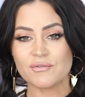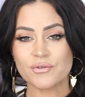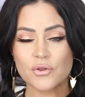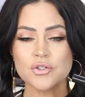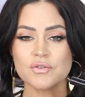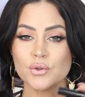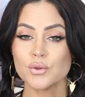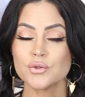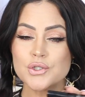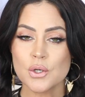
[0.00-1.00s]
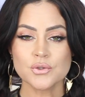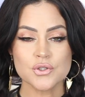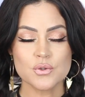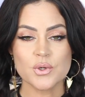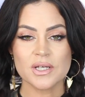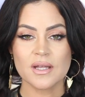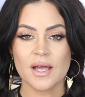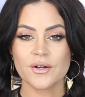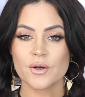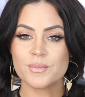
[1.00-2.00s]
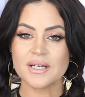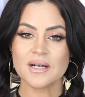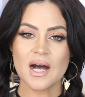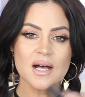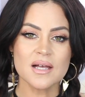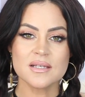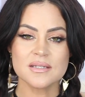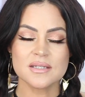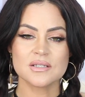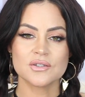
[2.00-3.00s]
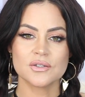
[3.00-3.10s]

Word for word: And for those of you who don't do wing liner because